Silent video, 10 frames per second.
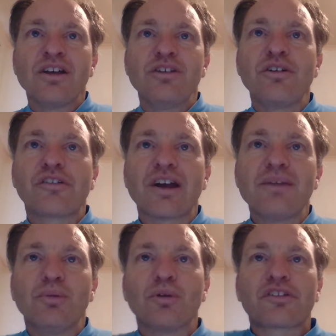Use a
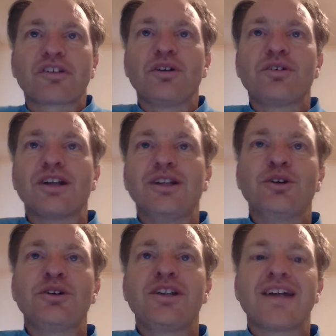Morse code
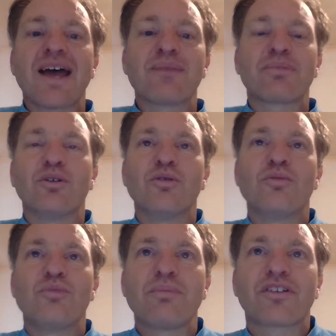learning app or
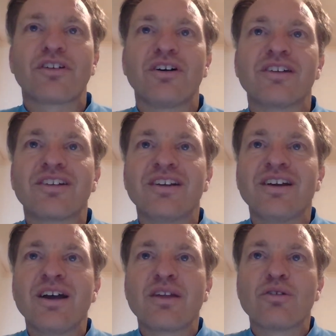website.
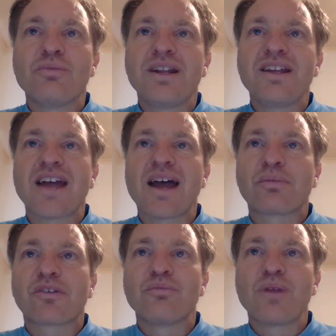There are many
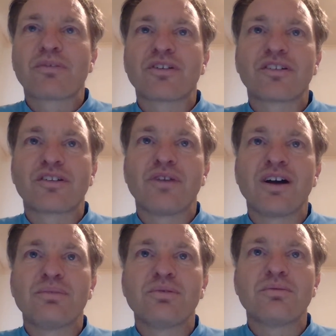apps and websites
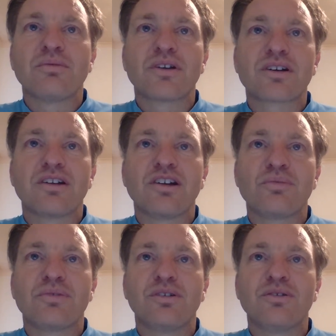available that can
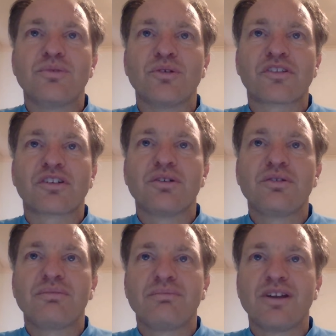help you learn Morse
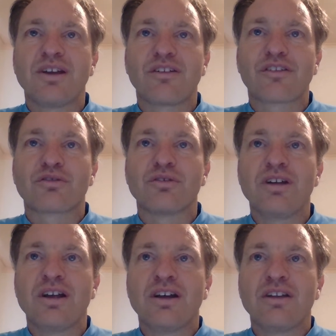code. Yeah, that's true.
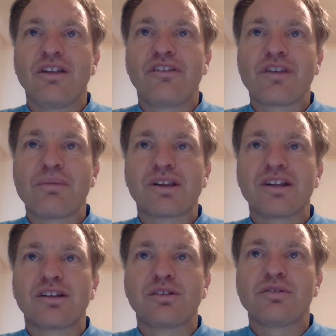These typically
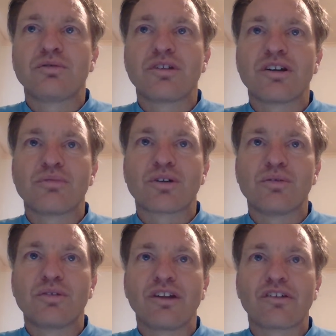include audio
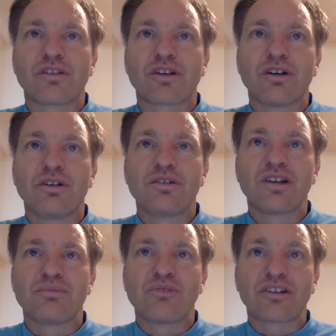recordings of the code
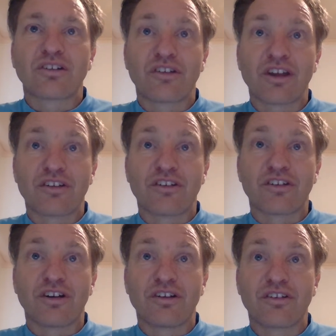and practice
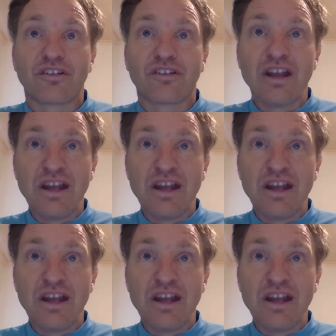exercises